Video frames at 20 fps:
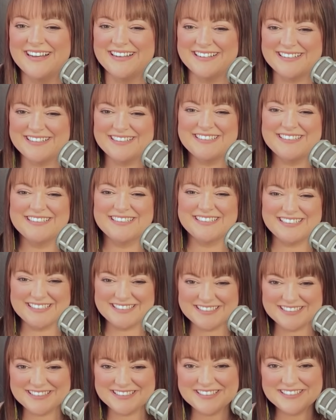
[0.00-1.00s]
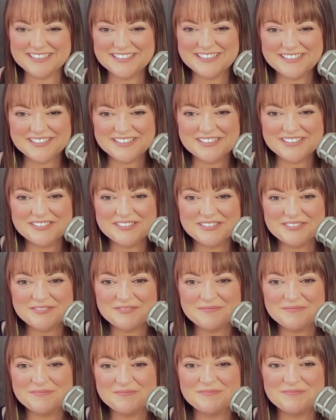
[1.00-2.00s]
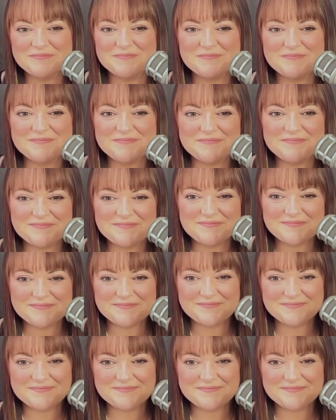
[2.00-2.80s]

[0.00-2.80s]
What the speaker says: This person isn't speaking.